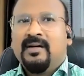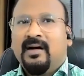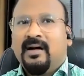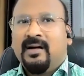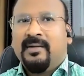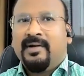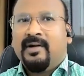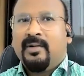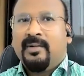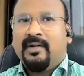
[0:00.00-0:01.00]

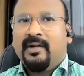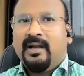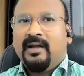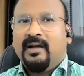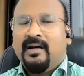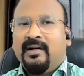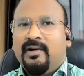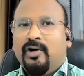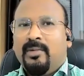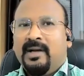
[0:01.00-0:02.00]

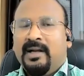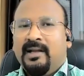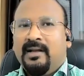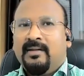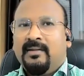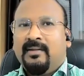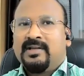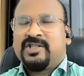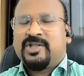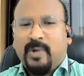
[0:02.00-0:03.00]
normally
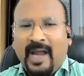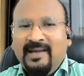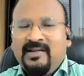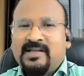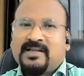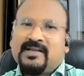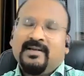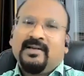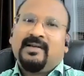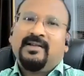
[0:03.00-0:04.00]
strains
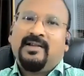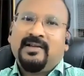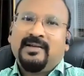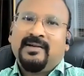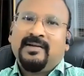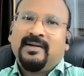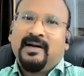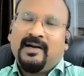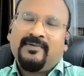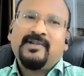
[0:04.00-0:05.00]
the
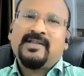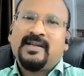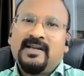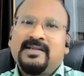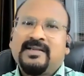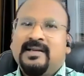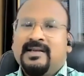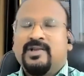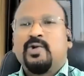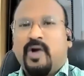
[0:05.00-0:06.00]
adversary's
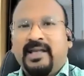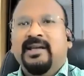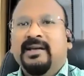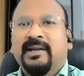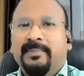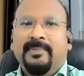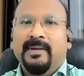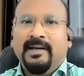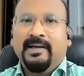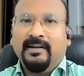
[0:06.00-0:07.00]
striking
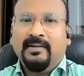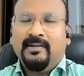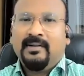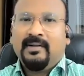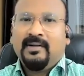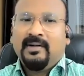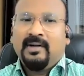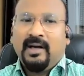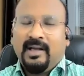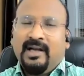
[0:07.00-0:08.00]
capability.
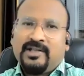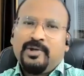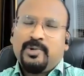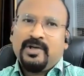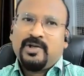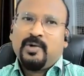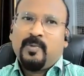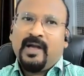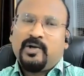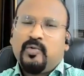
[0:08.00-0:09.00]
In a situation
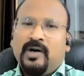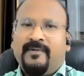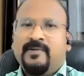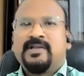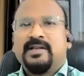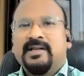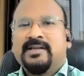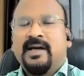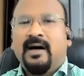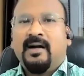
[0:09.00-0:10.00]
where two adversaries
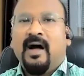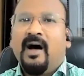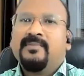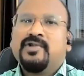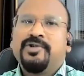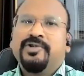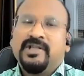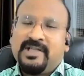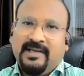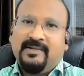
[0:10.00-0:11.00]
are armed to the
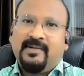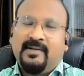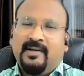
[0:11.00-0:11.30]
teeth,